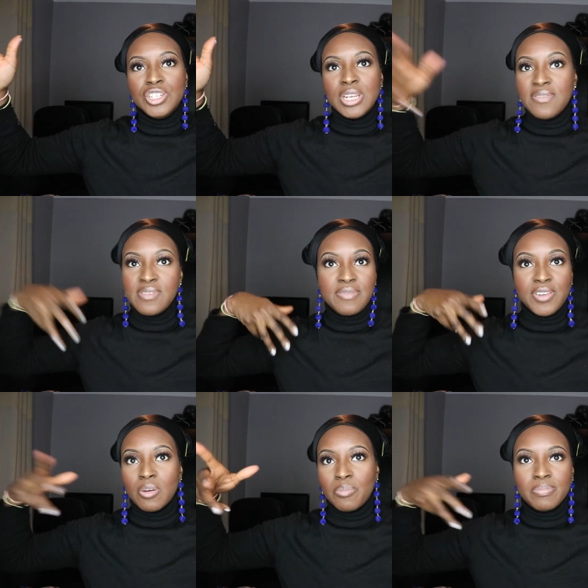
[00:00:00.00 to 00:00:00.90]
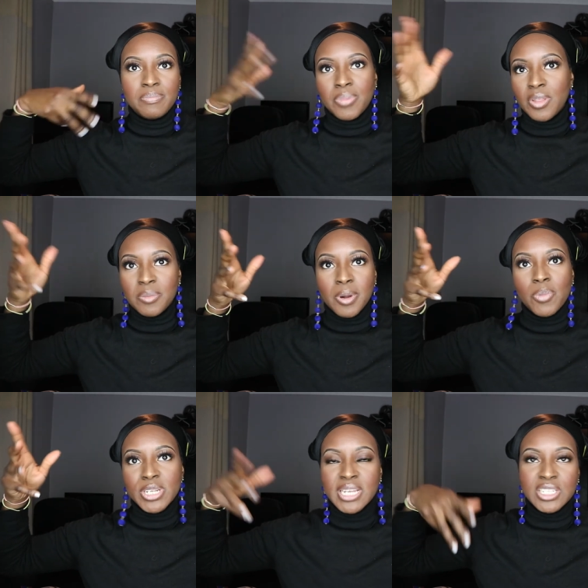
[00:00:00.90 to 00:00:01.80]
even if you're not bothered
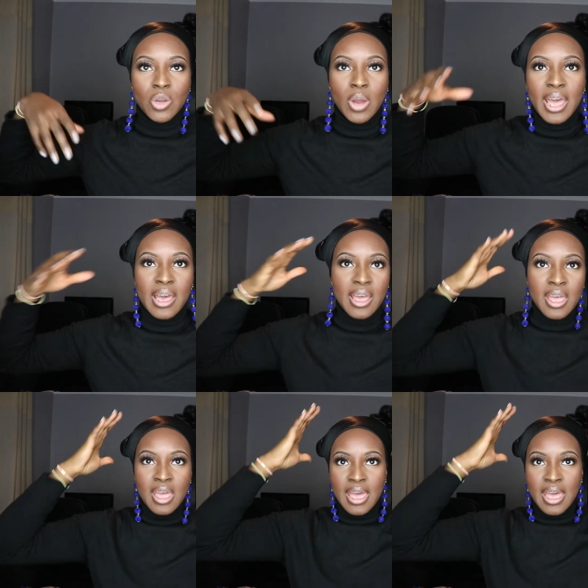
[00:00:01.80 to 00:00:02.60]
about protecting your hair.